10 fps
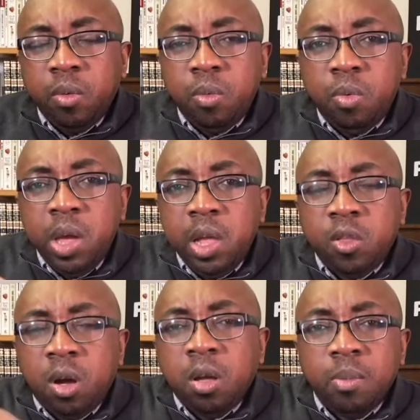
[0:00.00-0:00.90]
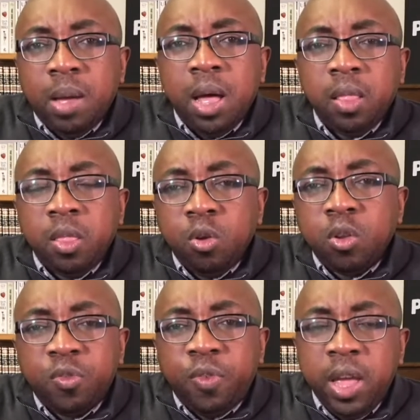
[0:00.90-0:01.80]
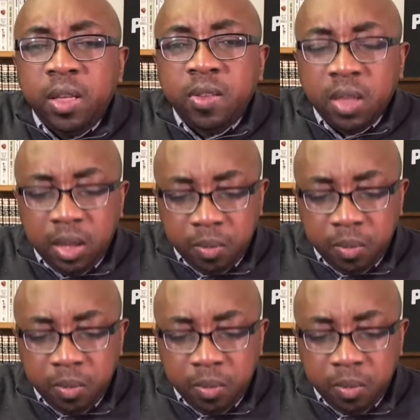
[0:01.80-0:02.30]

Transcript: we talk about those things,